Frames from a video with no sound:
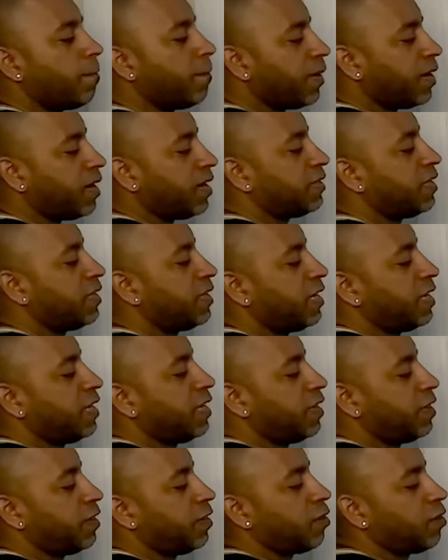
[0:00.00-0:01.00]
but
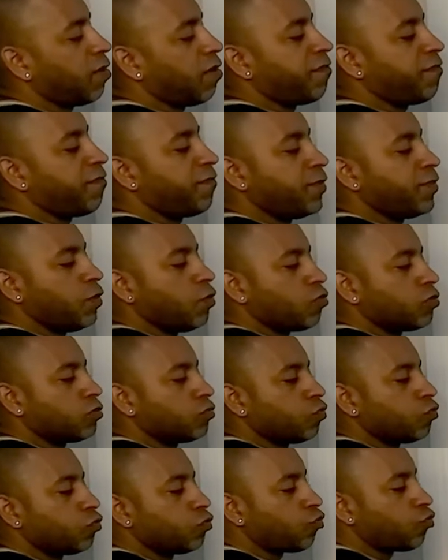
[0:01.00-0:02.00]
there are fewer
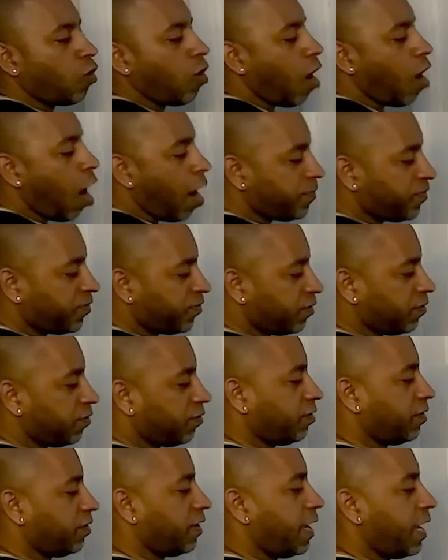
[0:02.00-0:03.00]
withdrawal
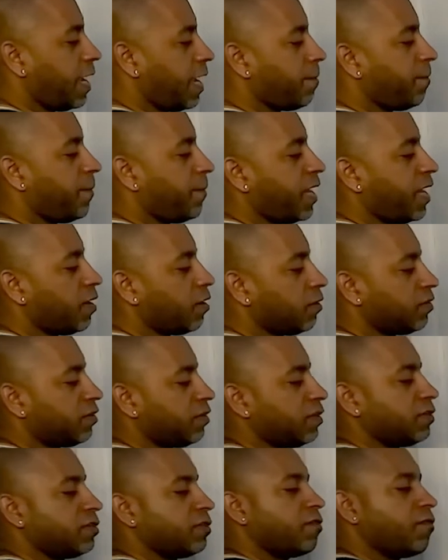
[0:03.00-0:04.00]
options and
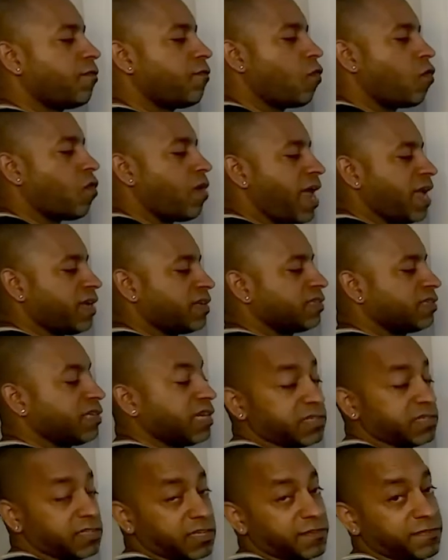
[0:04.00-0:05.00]
penalties or
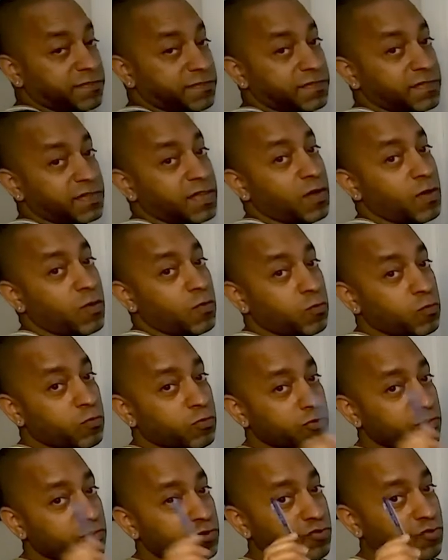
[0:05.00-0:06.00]
excessive
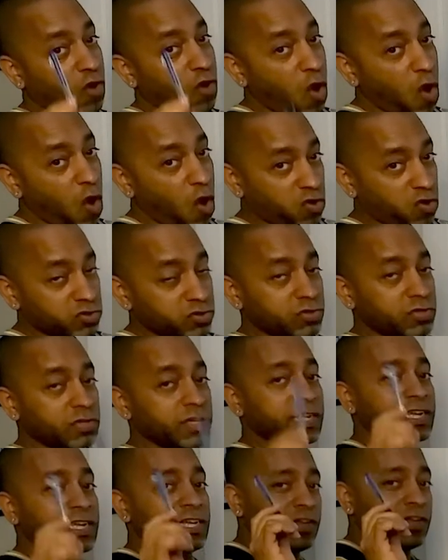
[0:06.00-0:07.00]
withdrawals.
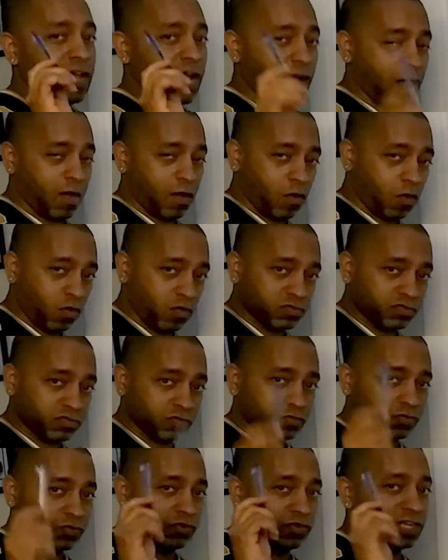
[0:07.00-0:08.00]
Yeah,
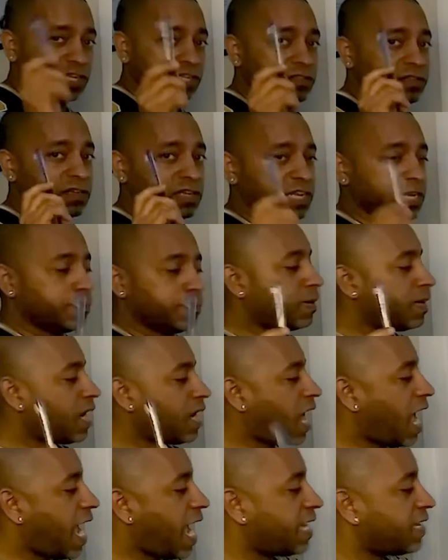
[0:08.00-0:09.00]
also you need to keep an
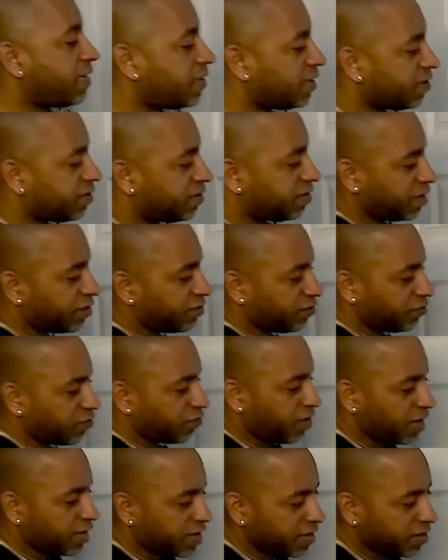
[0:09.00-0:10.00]
eye on this section
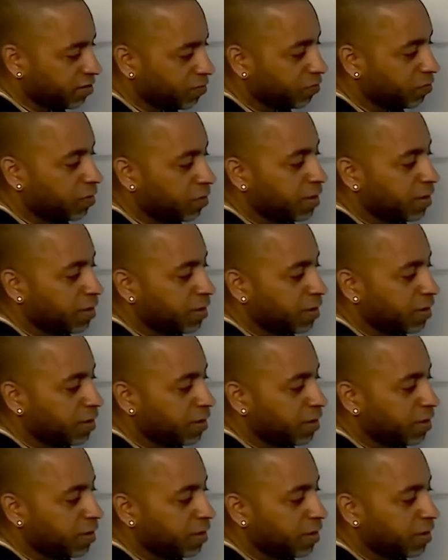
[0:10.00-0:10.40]
right here.